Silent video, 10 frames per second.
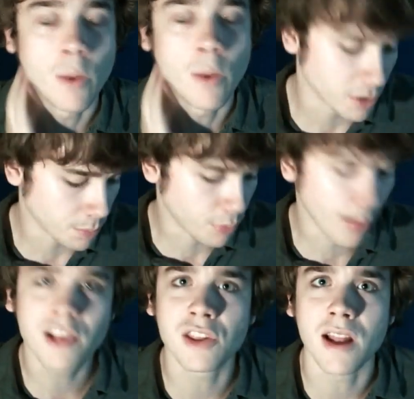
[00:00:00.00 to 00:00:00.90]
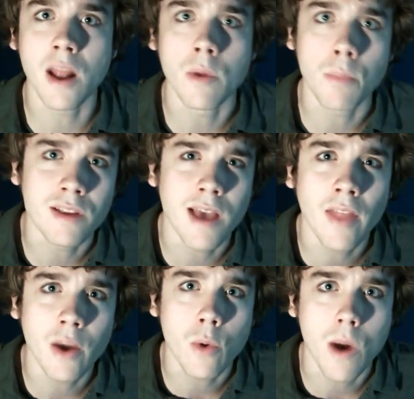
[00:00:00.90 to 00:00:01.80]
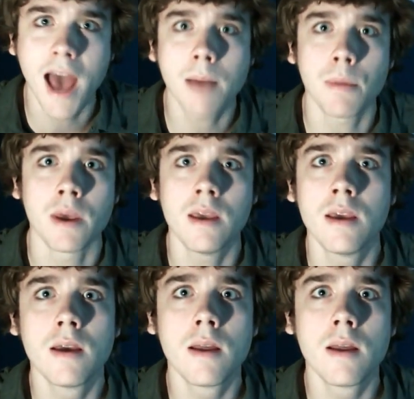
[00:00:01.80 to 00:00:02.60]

and we suppress it and we pretend like we're happy.